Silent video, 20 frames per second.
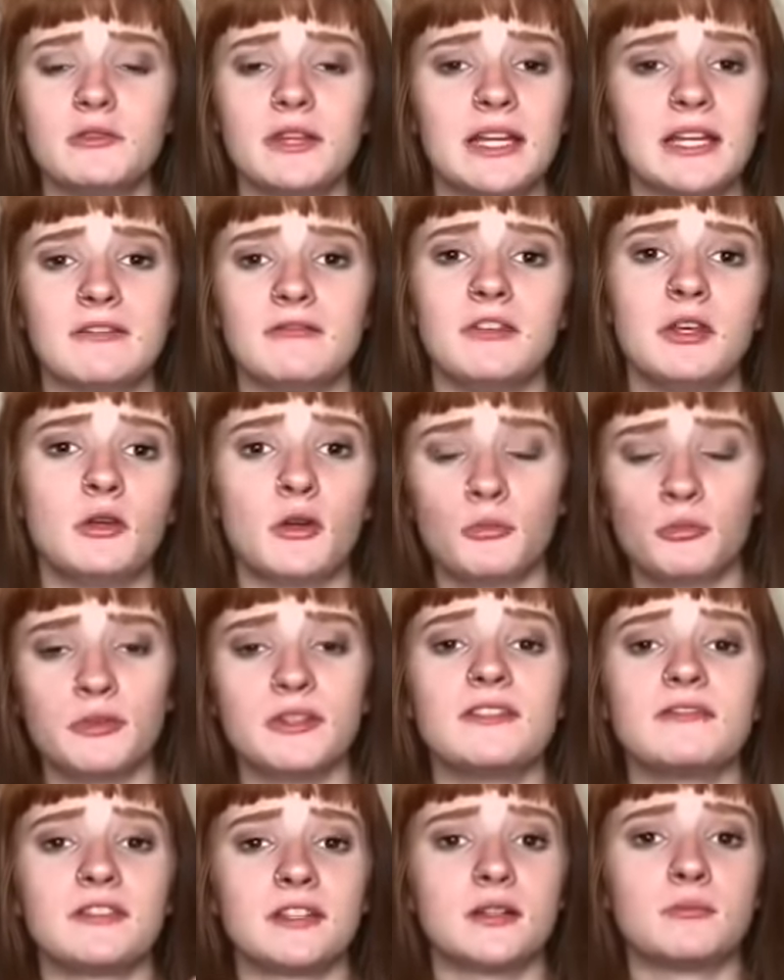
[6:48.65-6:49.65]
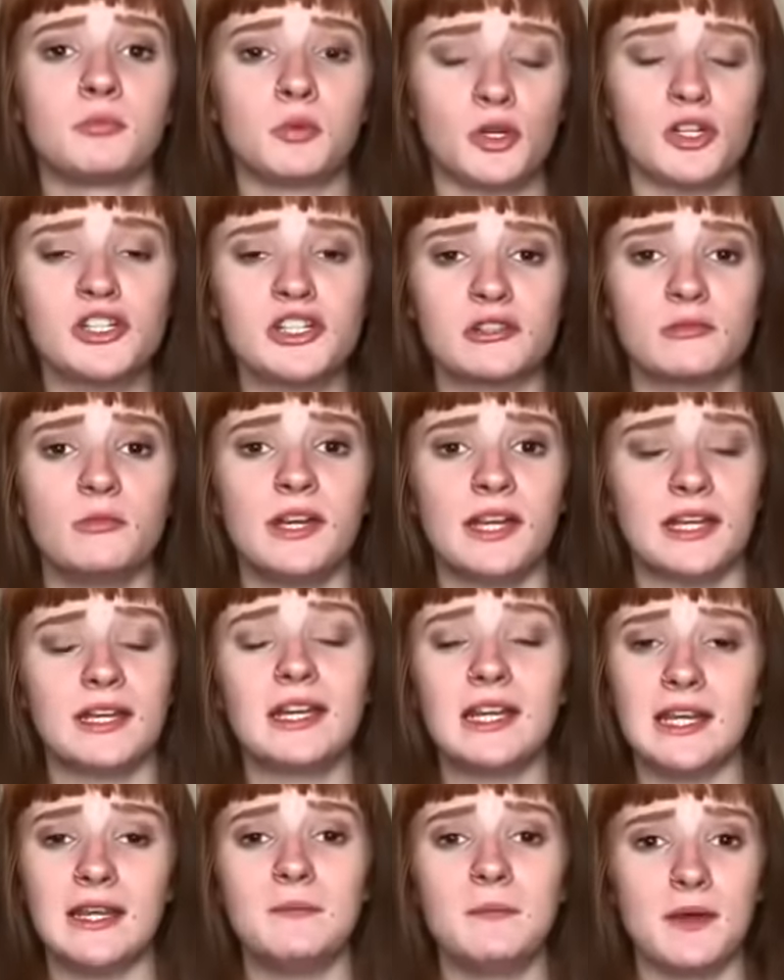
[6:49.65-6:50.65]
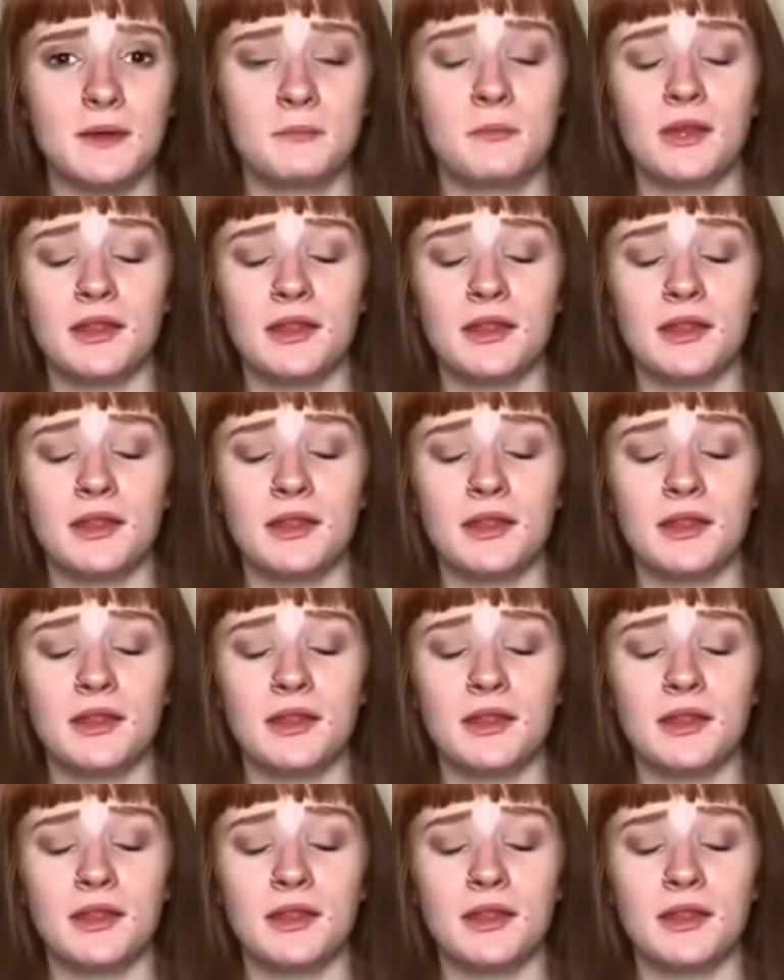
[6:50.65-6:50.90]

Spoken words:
Like, if you don't believe in abortion, we can keep it.